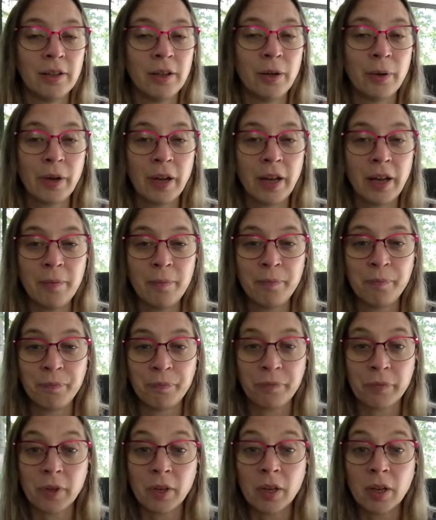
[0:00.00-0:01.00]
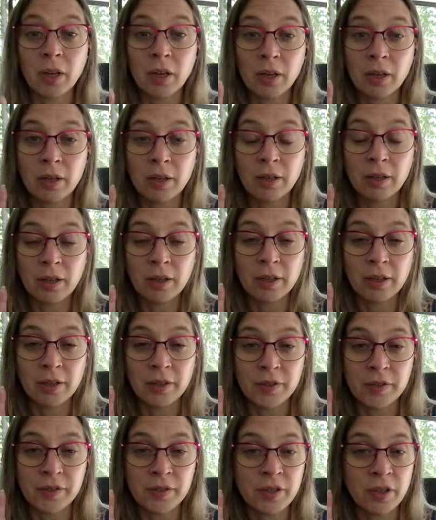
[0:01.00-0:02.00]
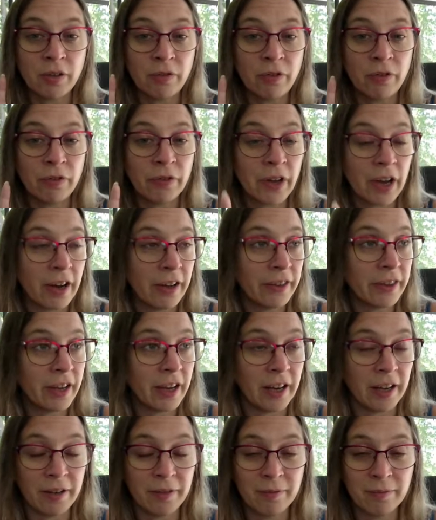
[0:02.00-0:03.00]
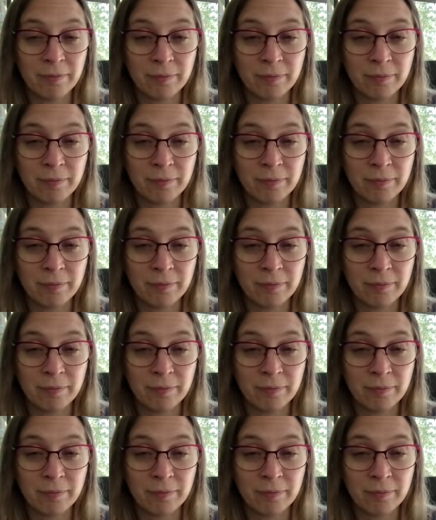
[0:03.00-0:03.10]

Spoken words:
Okay. So if you've got that,